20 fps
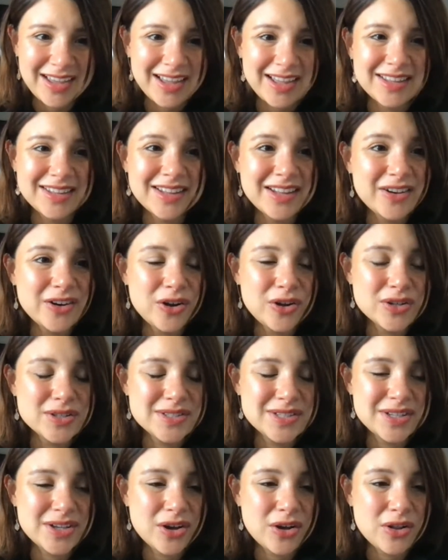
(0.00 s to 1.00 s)
And then I'll
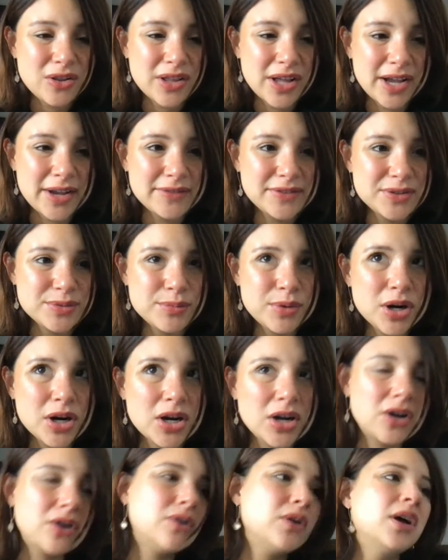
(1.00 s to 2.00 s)
see y'all live
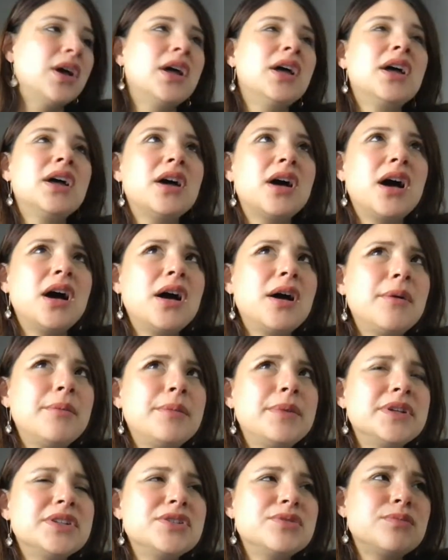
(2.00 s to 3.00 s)
tomorrow.
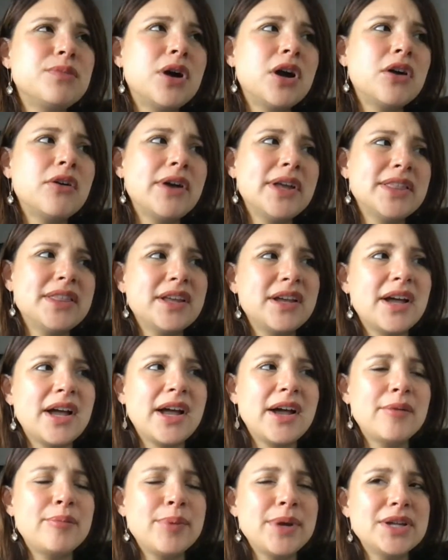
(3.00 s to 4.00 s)
Tomorrow, I think I
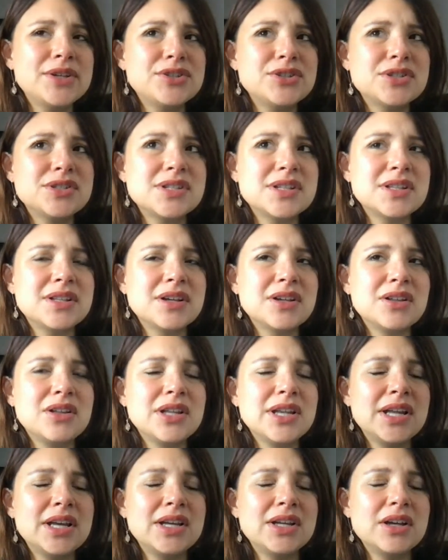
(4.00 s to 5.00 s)
have patients in the
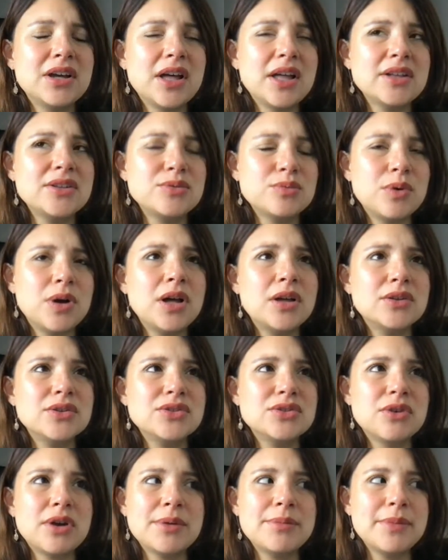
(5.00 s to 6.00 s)
clinic as well,
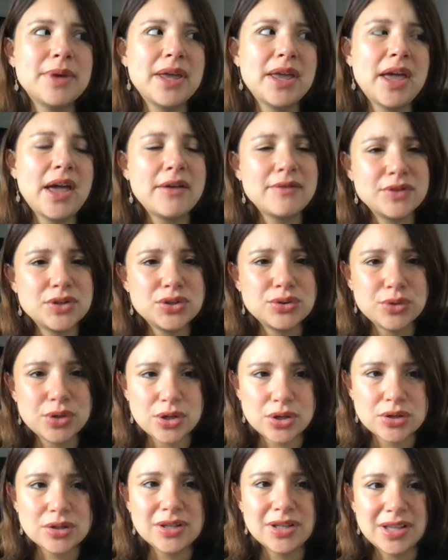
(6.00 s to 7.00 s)
so I may have to do it
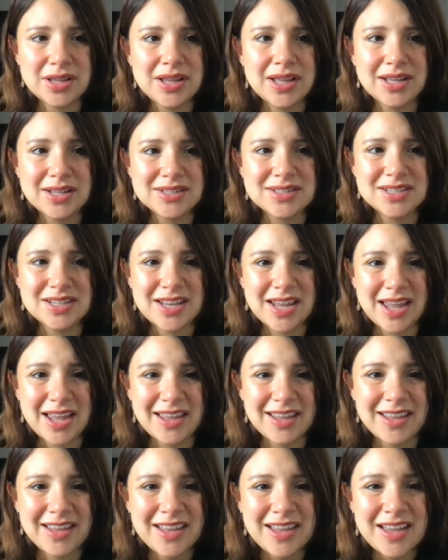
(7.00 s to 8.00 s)
early like
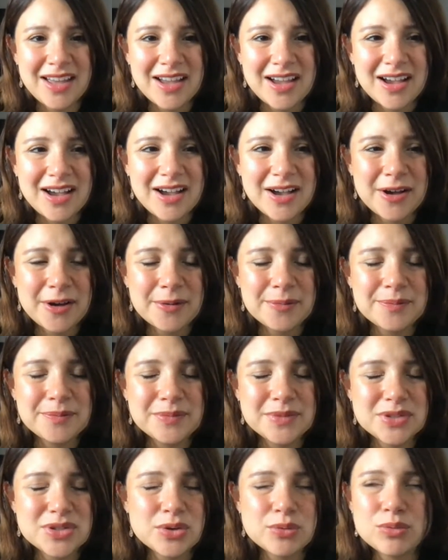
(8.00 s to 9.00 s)
today.
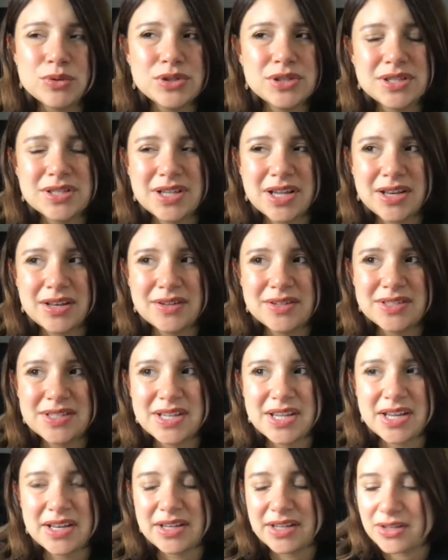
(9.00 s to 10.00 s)
So we'll just kind of
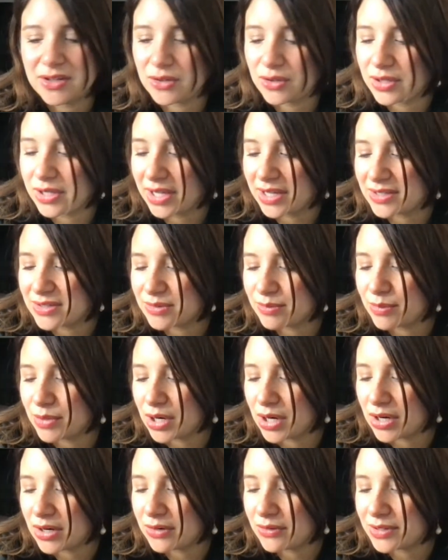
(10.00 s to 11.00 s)
see. I need to look at
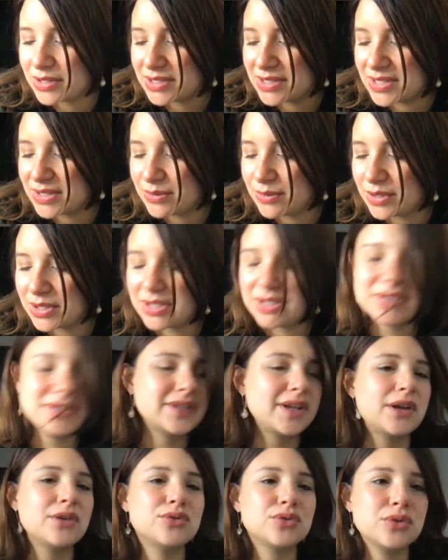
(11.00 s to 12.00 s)
tomorrow and see what the
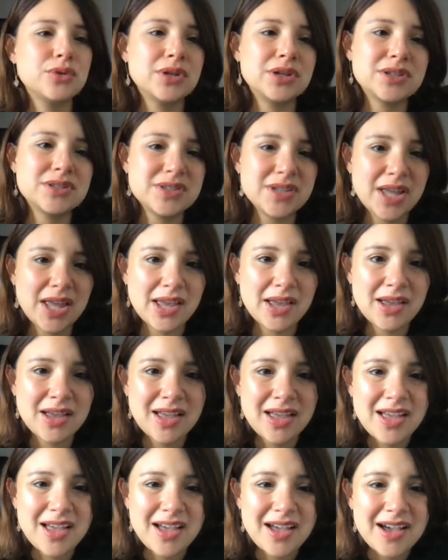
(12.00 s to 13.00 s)
schedule looks like.
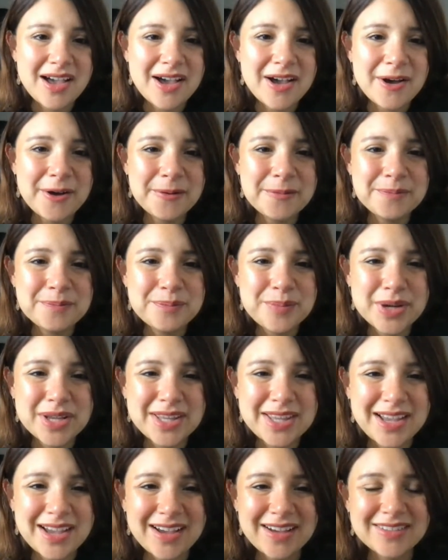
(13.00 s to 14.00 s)
But
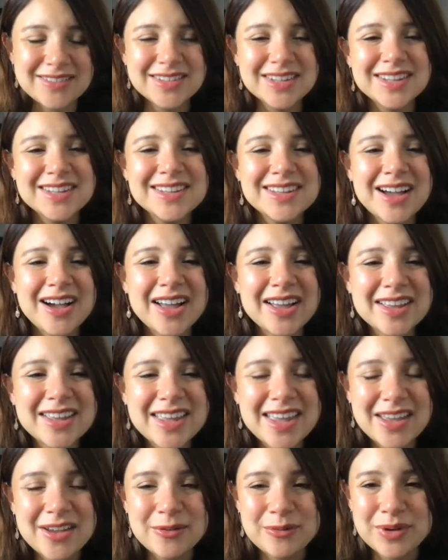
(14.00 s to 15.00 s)
yeah, I
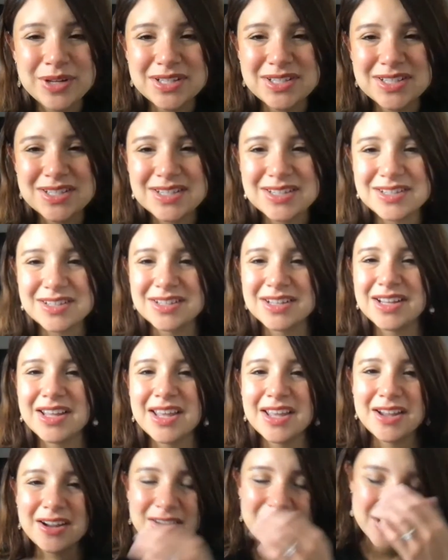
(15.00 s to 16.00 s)
can't wait to
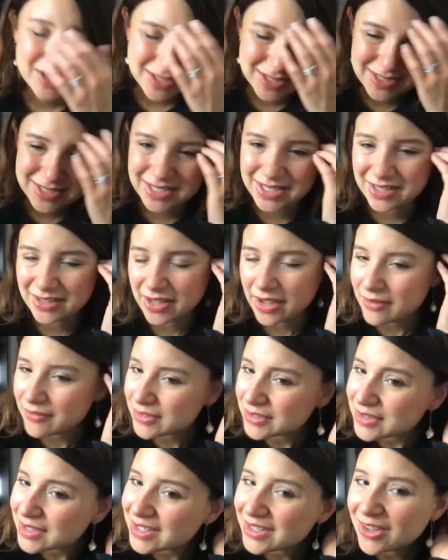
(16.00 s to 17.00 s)
hear and see
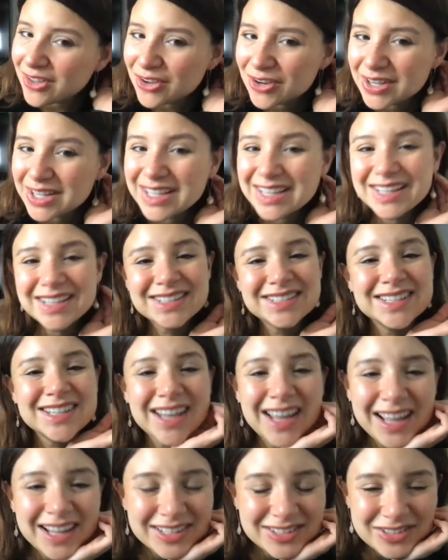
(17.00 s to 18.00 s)
everything y'all are eating
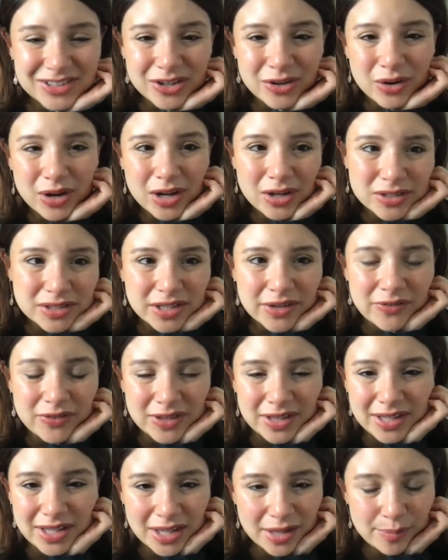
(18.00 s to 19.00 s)
today. So I'll
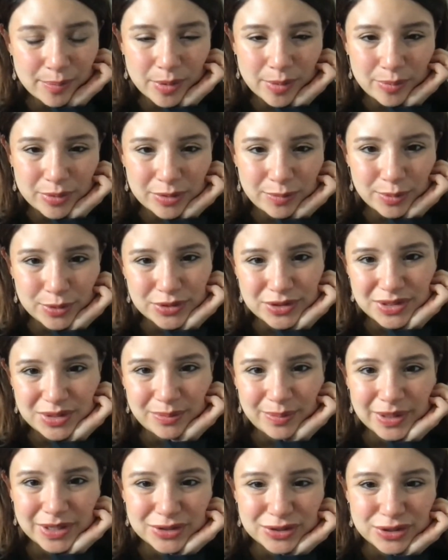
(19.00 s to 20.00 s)
definitely keep up with posting
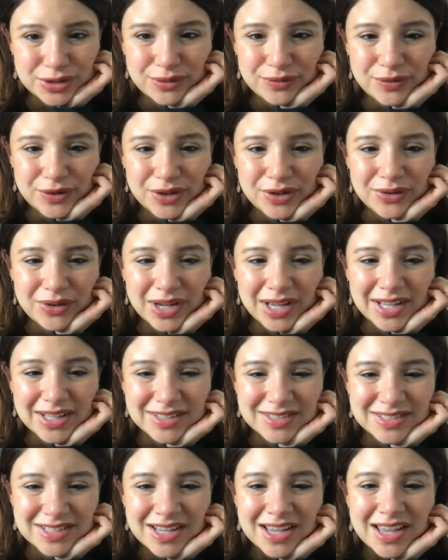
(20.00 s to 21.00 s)
pictures for you guys.